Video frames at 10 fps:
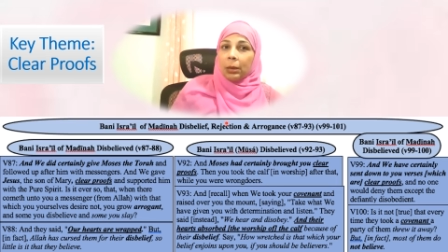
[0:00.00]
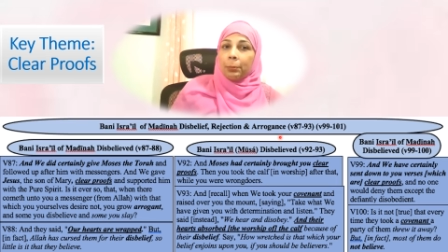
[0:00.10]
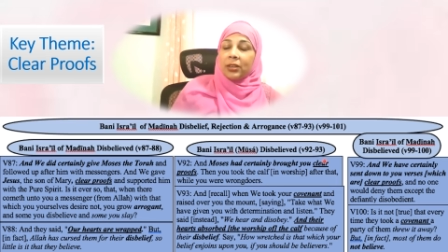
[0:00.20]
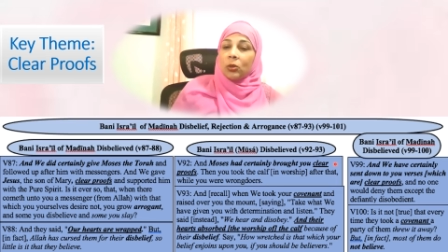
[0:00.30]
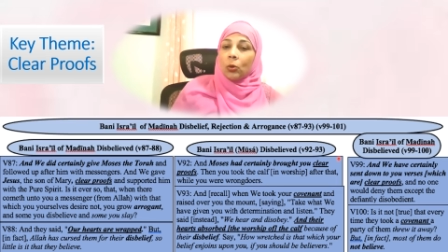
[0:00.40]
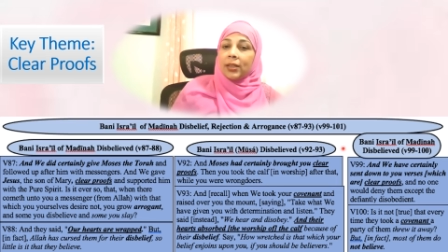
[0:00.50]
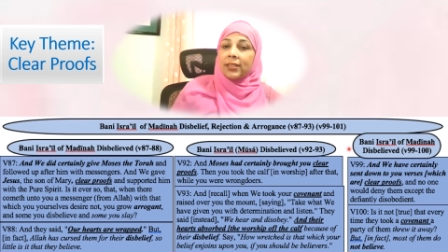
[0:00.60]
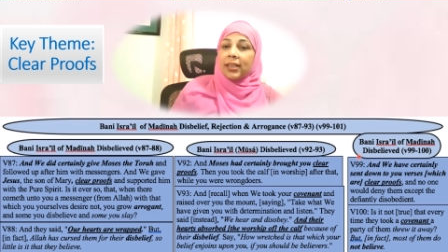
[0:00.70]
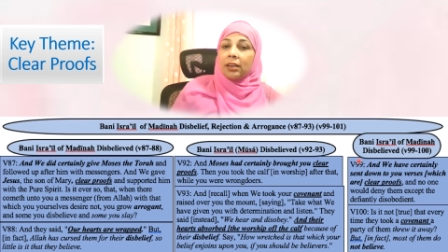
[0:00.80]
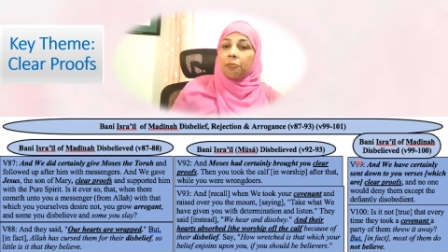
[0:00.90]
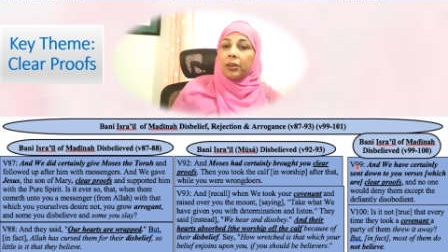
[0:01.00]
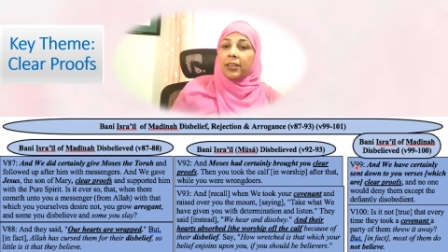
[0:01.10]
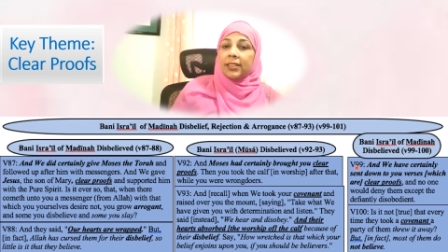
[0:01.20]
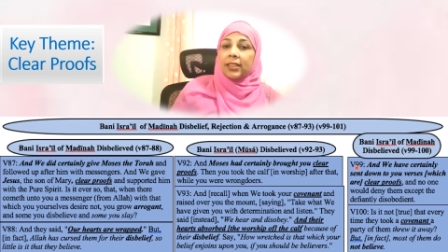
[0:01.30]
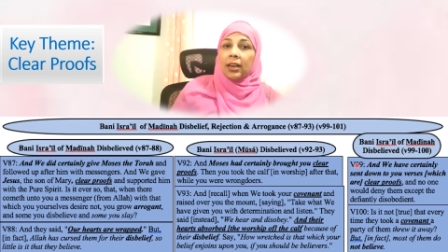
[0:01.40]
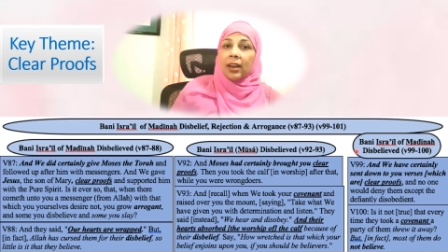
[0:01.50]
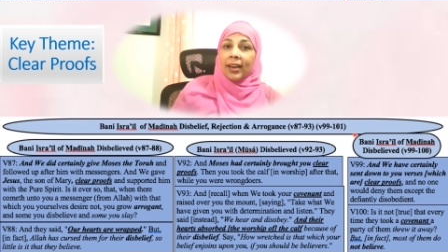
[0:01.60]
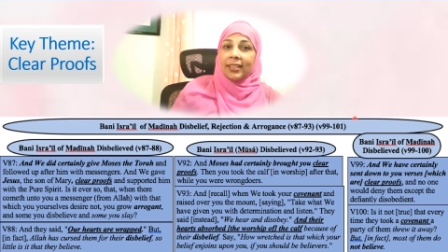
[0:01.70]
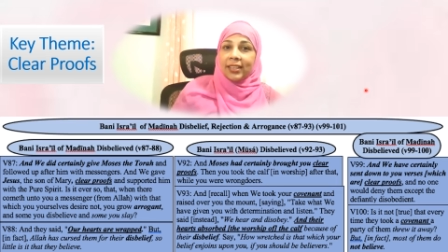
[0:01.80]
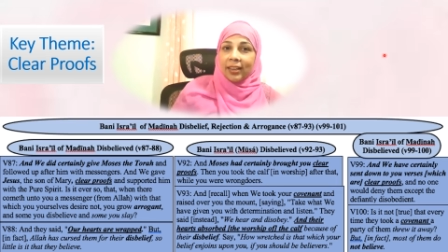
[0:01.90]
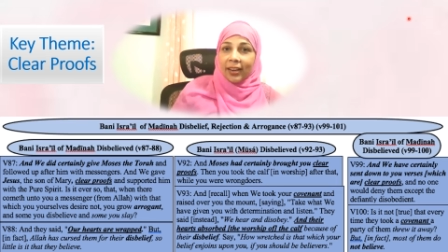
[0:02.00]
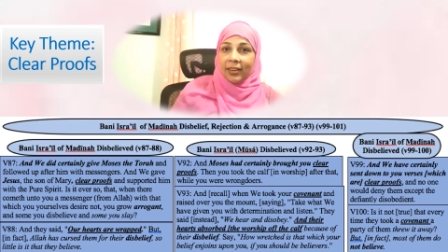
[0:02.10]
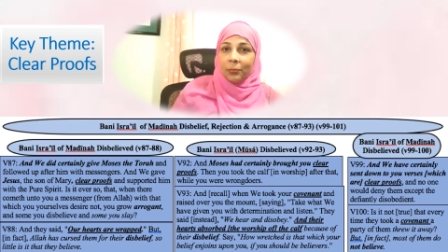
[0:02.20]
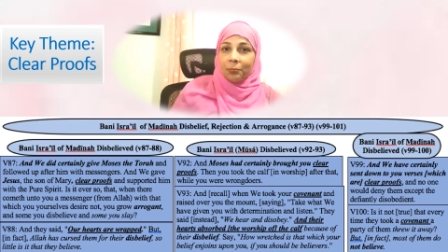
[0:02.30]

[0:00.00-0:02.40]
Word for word: But notice in verse ninety-nine,